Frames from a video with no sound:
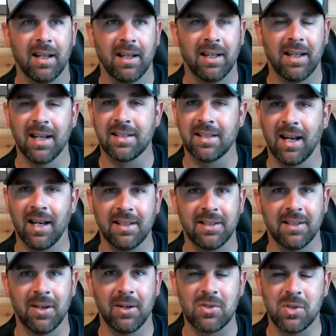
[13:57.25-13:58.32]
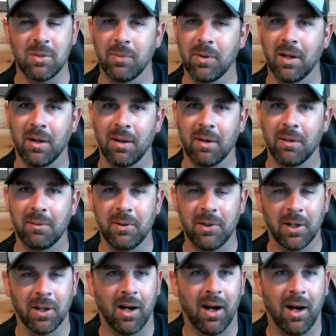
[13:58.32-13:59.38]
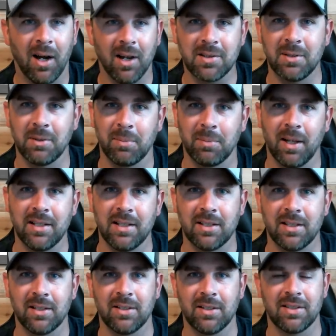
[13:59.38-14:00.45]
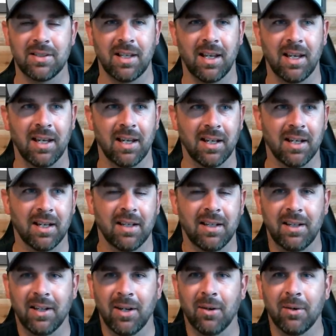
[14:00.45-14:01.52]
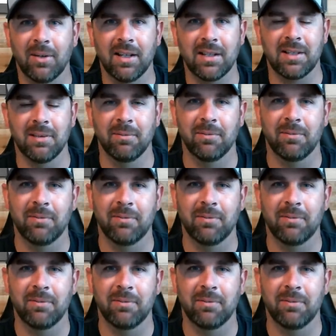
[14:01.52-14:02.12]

yes, I get to go to some uh, you know, awesome places and, you know, get some